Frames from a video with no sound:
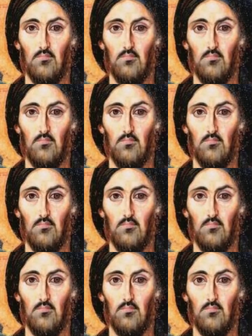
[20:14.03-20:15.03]

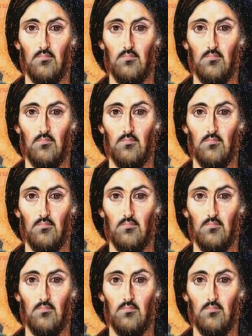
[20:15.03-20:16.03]

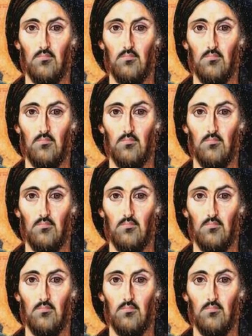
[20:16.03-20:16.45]
[no speech]